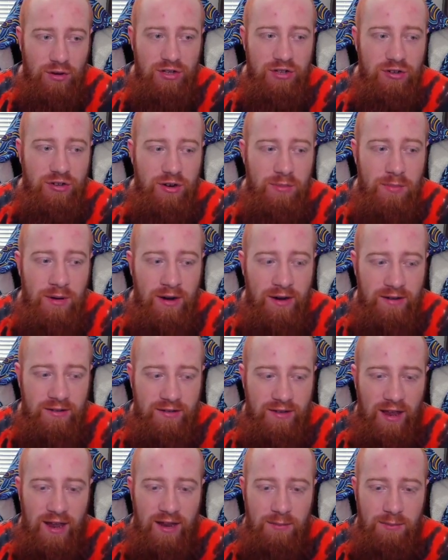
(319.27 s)
in your Among Us
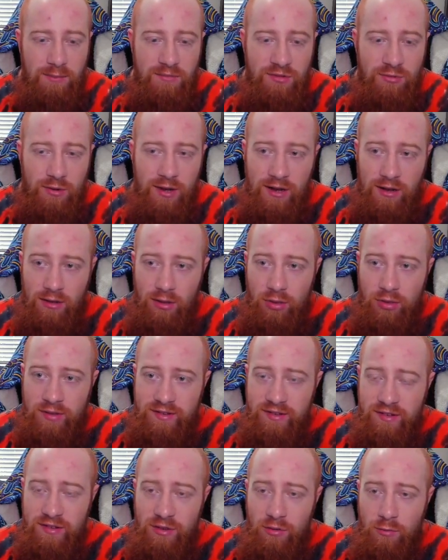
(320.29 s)
games, well,
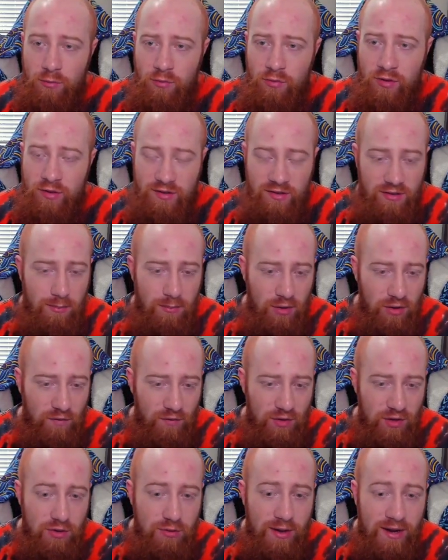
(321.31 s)
this is the mod
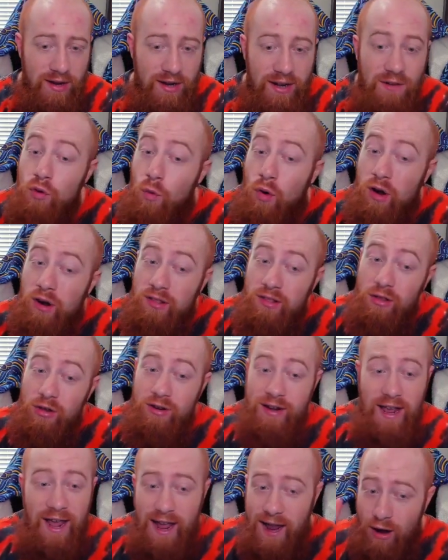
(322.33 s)
for you. And if you want to
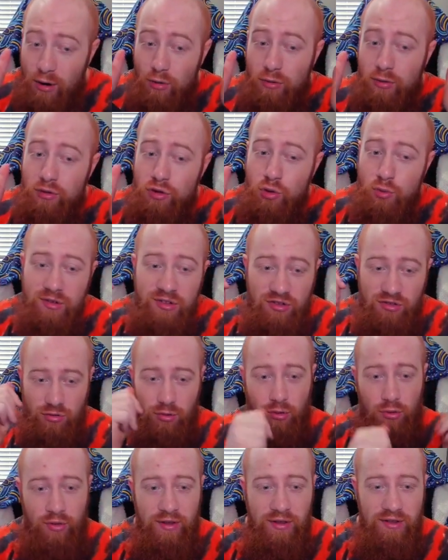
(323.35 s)
learn how to
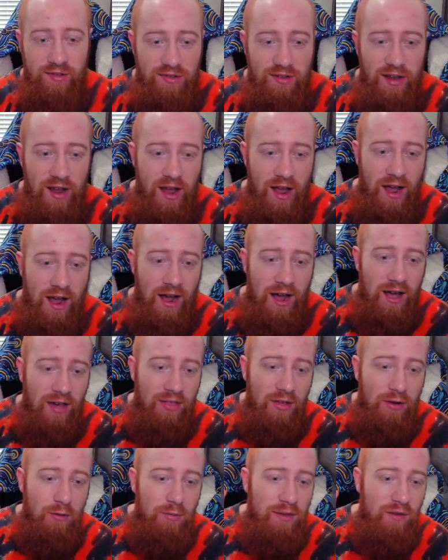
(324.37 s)
install this,
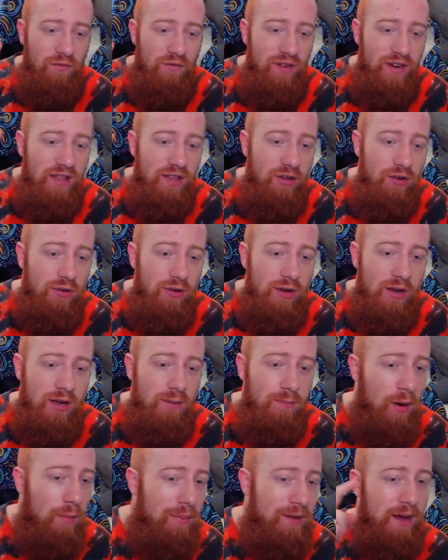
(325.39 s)
there will be a video
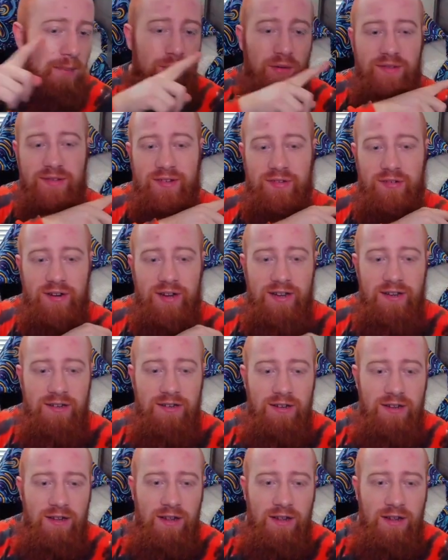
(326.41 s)
popping up on screen,